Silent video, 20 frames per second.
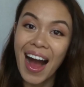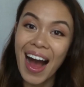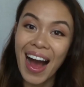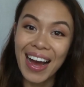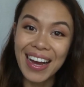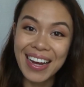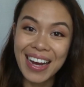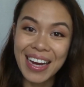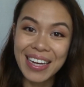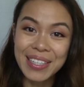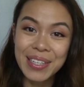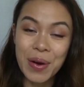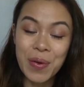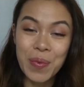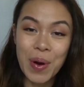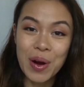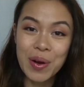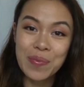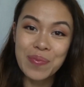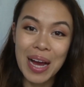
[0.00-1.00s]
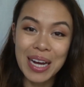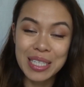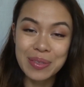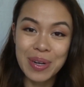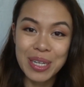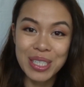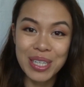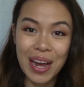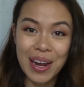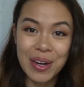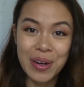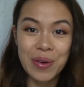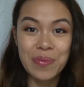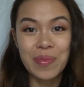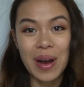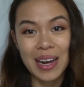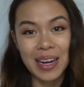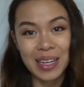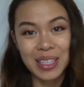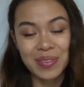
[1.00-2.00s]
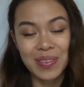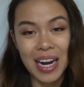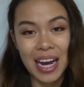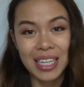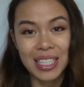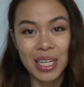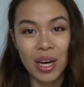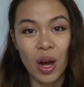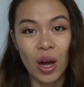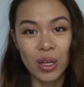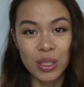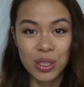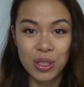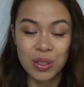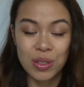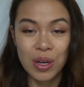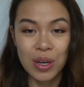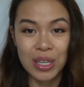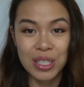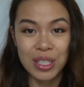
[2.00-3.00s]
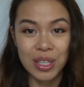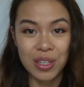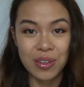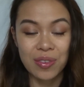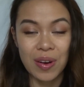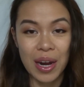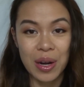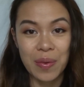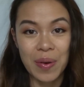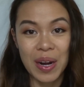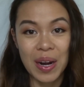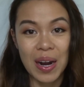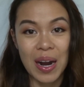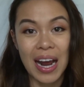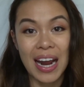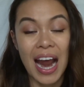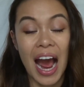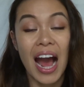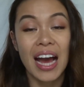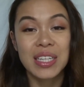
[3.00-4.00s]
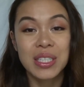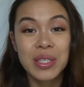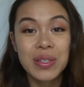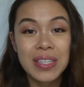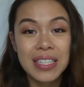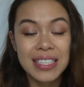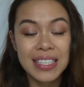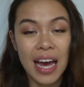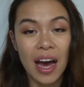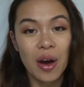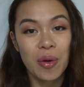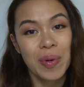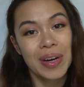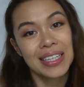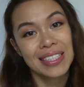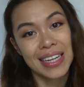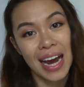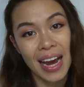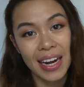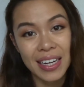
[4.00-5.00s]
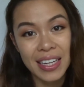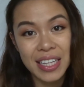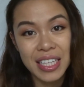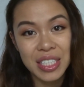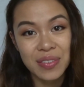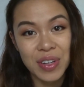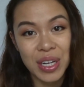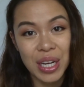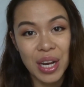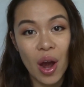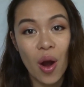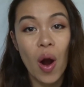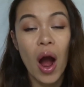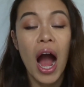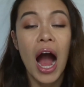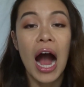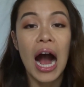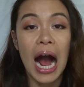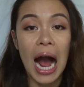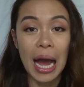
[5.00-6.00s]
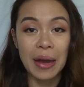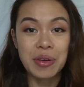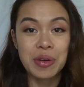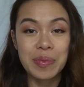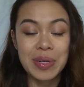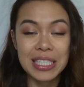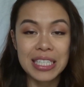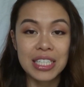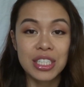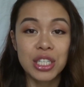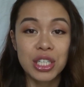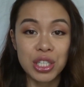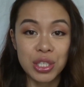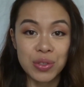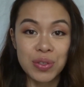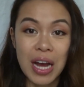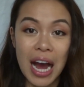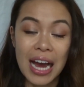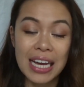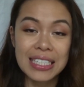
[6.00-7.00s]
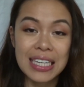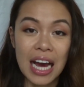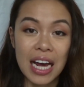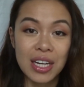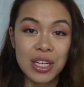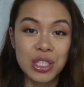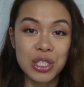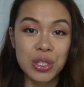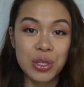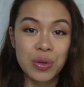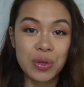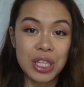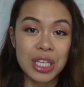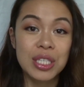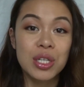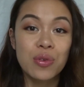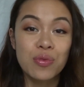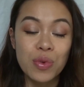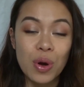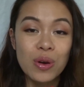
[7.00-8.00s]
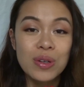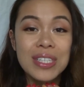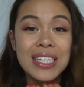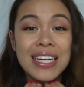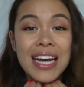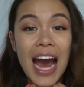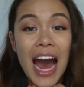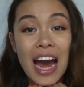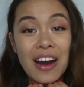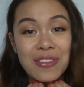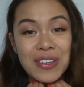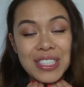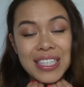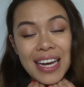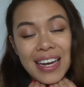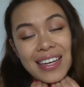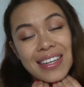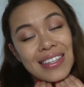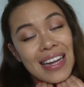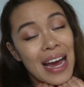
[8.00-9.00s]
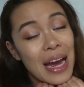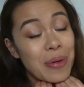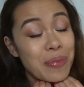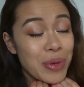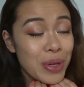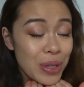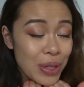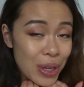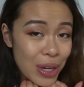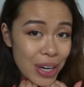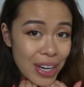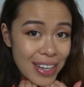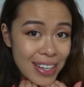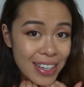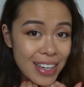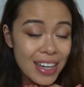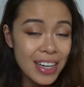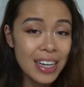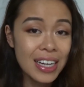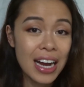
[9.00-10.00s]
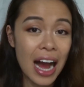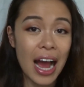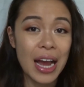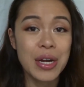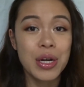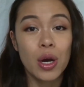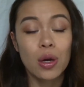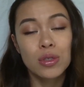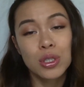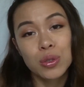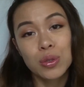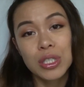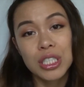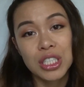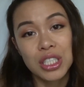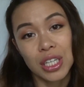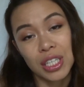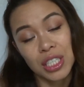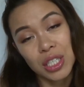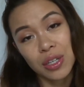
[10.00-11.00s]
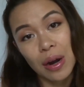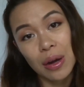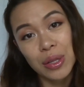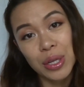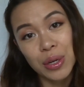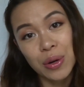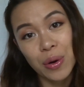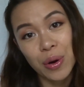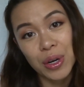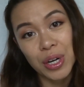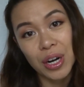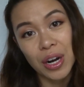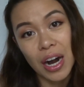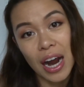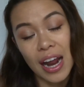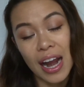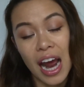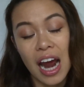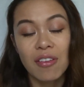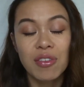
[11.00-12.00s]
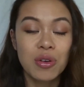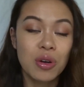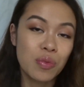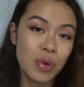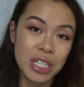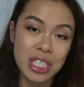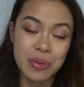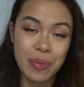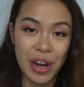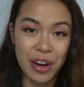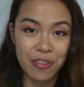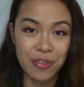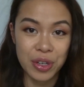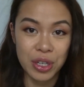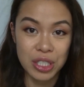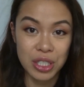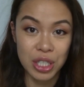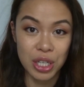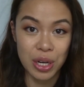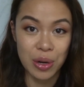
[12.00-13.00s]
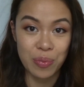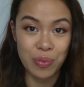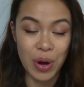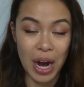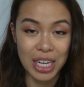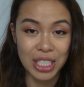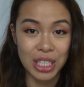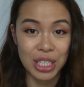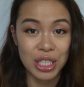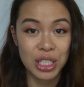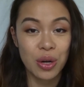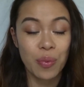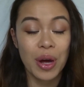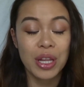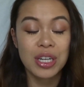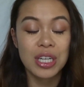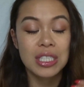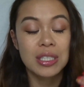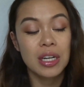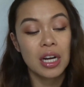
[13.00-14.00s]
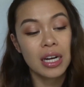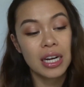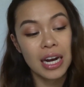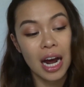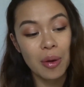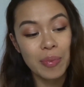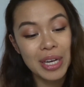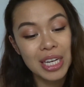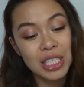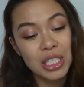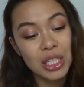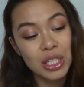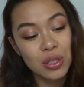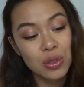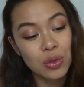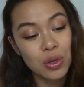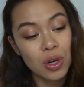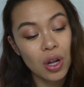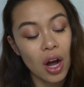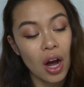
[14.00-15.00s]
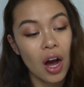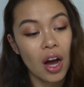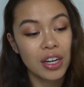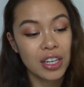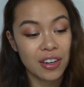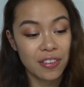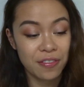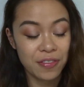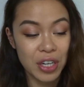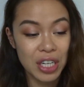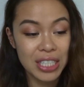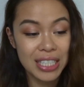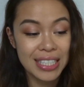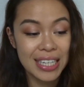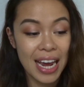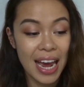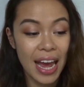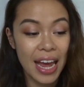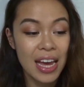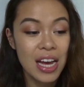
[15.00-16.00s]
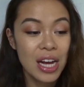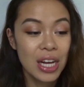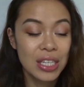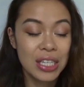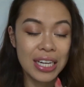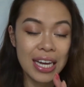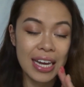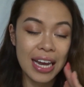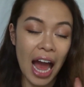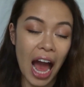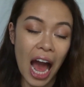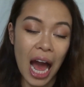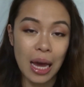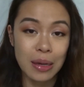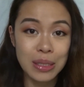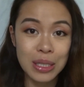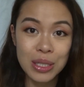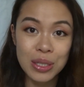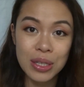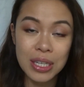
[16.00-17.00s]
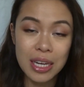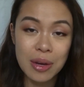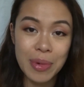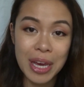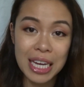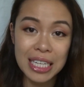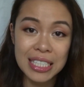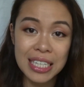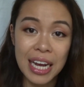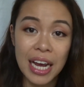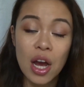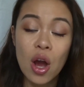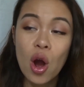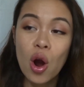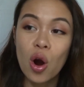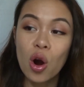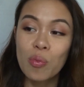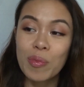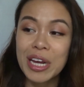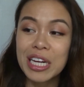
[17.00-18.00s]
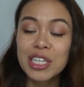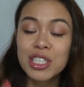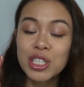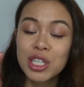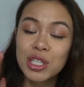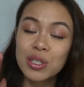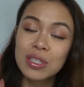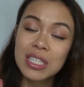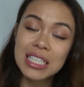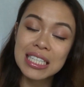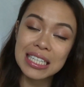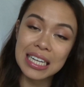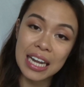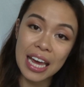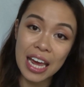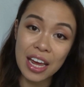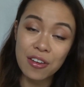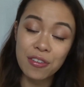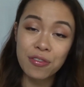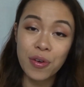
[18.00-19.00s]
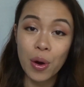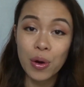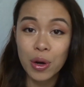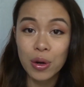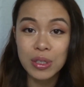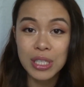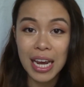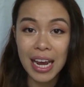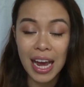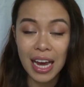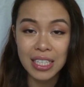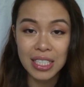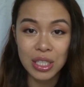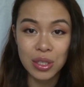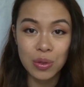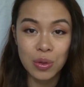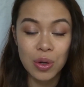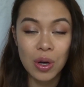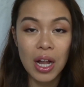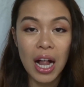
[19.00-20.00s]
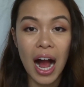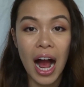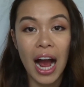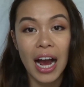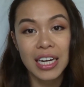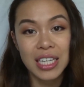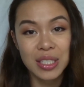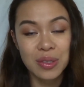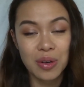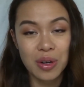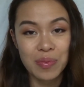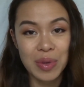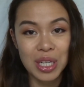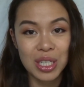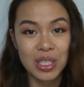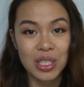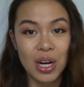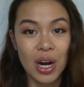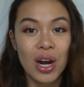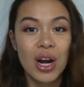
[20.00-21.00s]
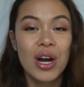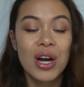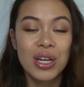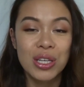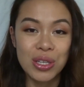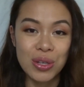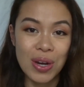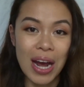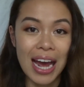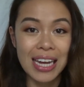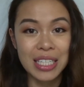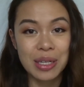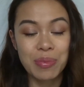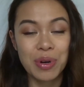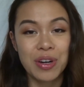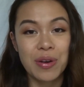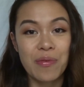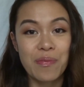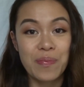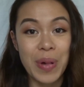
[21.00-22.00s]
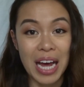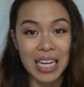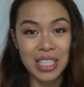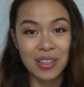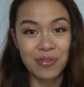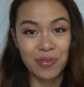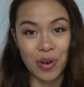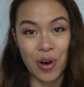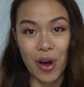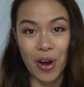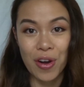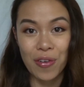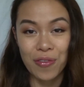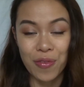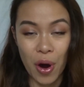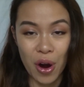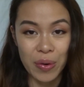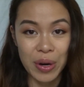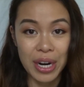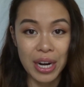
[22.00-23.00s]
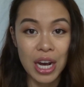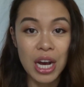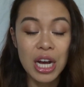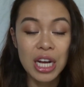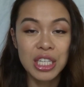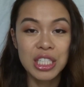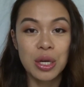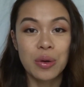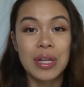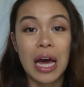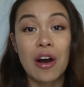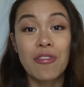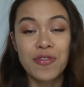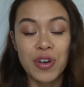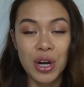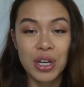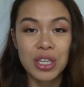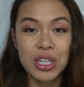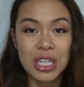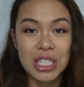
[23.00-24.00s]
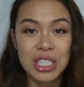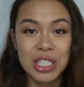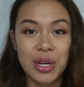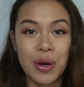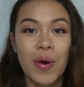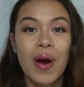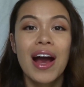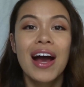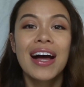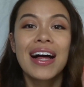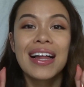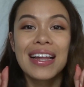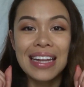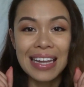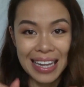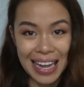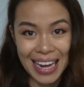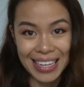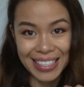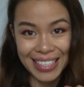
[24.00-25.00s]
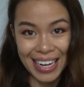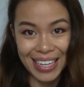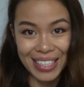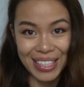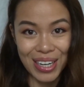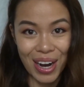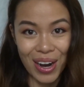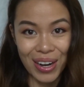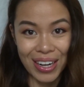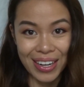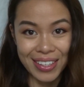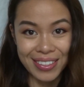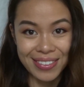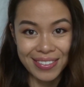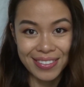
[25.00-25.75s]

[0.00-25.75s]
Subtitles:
Hi guys, welcome back to my channel. My name is Vanessa, also known as Certified Winner, and as you can tell by the title of this video, I'm going to be teaching you guys how to do this rosy everyday glam look. I know school is just around the corner and everyone wants to make a first good impression. So whether it's coming into school on your first day looking absolutely amazing or making sure you slay photo day at school, I just want to make sure you guys can put your best foot forward. So without further ado, let's get started.